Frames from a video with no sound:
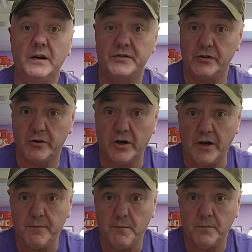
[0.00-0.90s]
So you
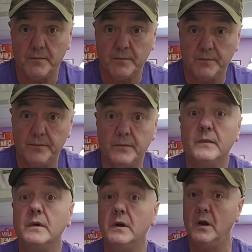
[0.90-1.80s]
good?
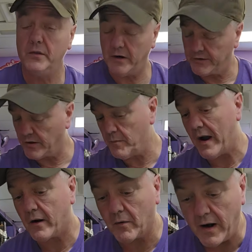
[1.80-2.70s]
Then I turn
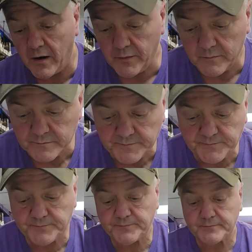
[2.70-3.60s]
back around
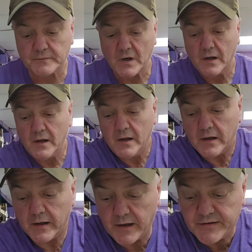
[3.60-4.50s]

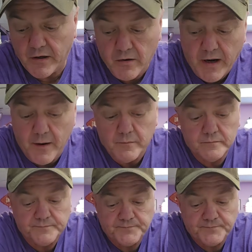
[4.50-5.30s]
and I say, okay,